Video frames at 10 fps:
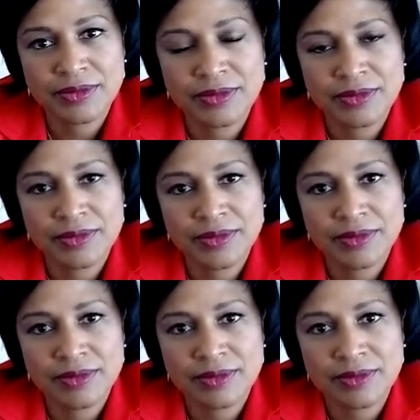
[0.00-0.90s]

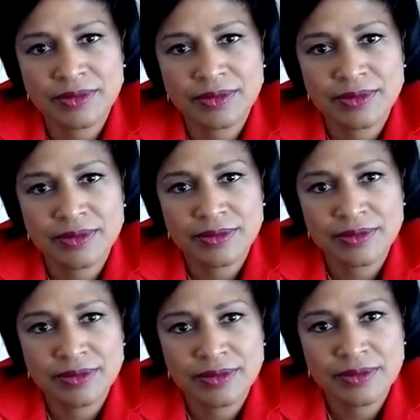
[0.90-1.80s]

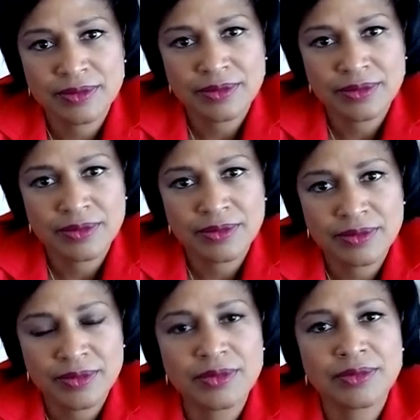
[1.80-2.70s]

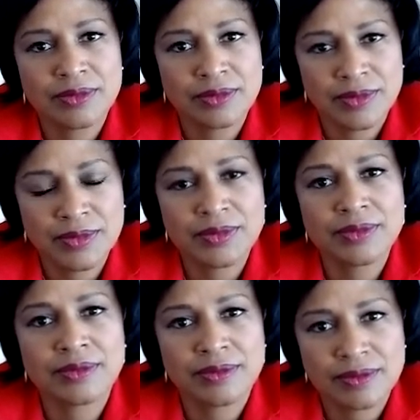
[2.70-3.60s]

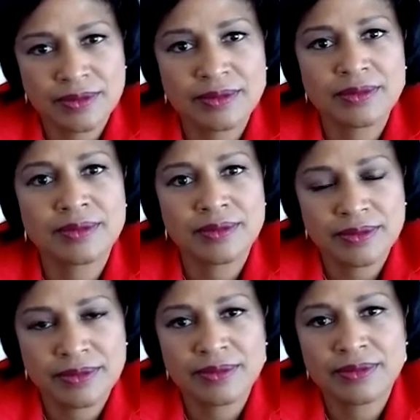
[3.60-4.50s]

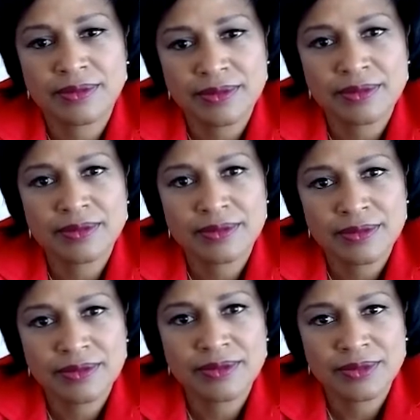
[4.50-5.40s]

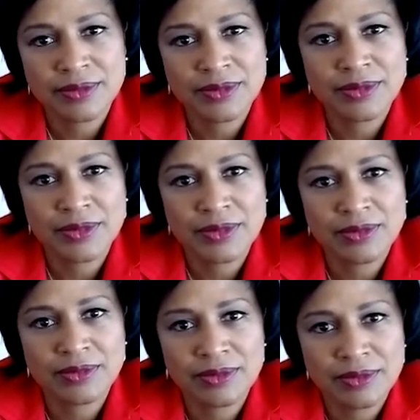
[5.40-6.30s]

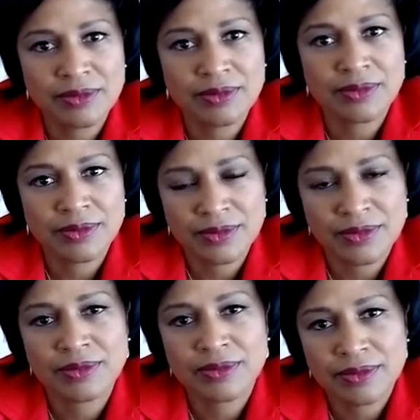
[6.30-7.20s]

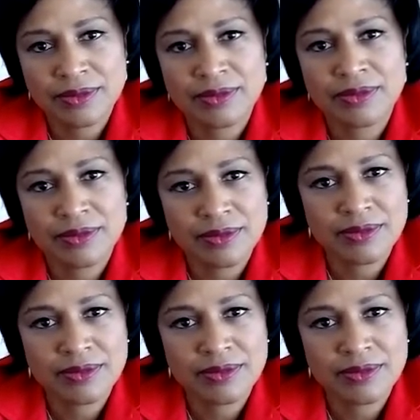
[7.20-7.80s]
[no speech]